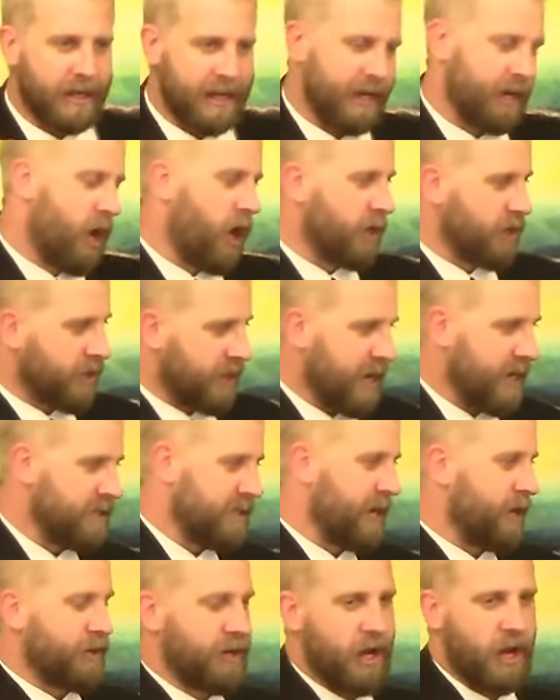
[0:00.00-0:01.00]
get all your kids
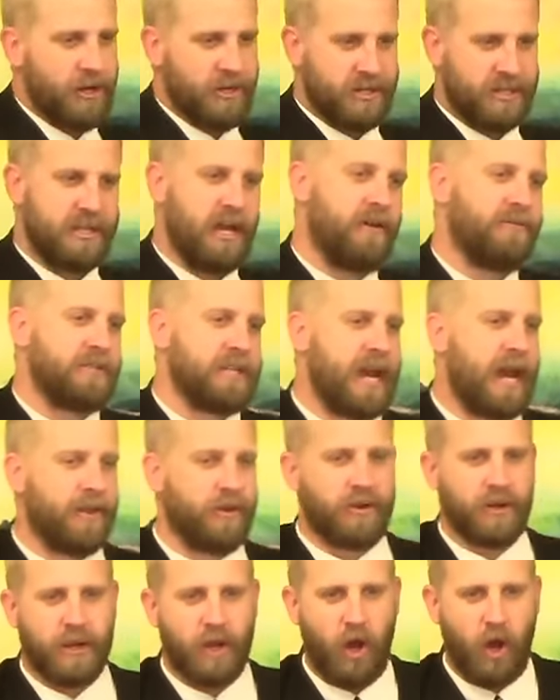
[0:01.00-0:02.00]
together, get all your stuff
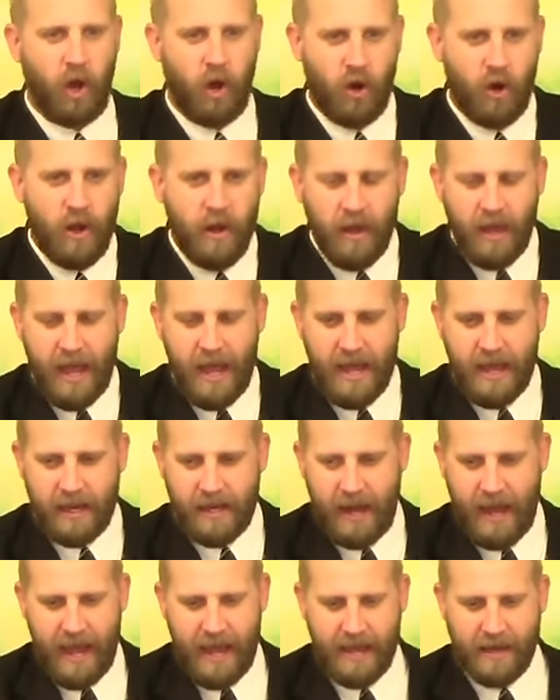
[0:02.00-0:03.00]
together to go
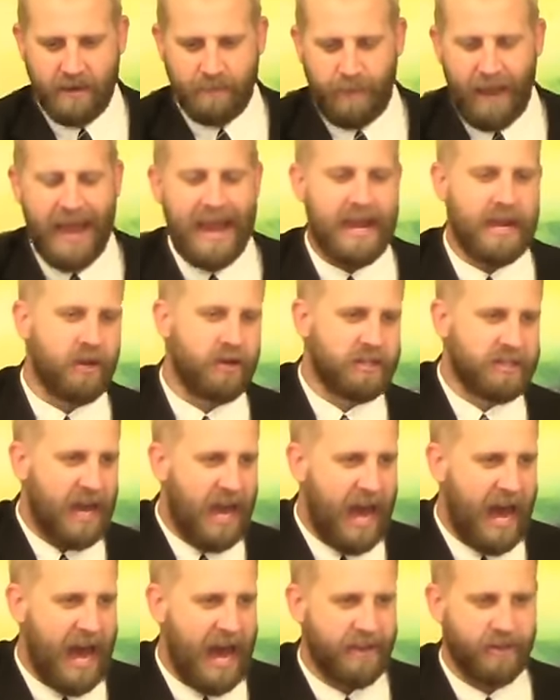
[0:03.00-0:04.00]
and, and pay your
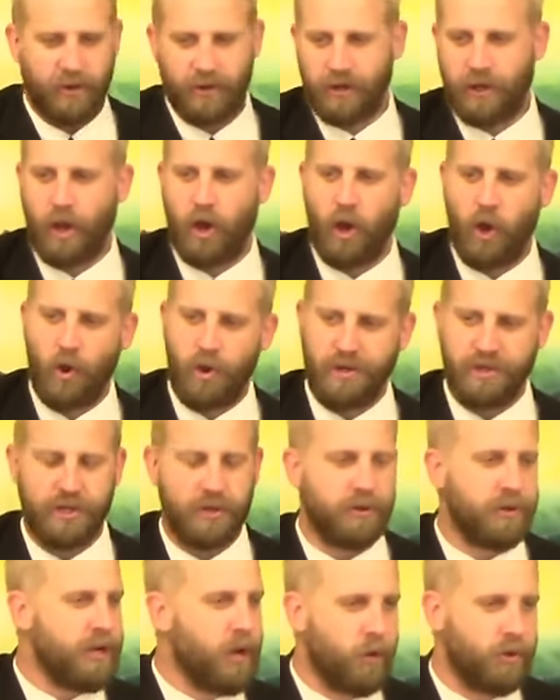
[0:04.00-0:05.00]
tithe or to go and
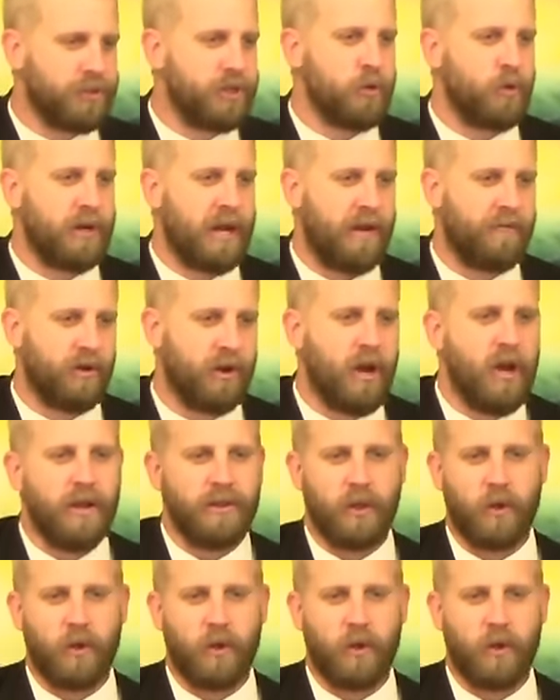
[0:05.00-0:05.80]
do, you know, do whatever.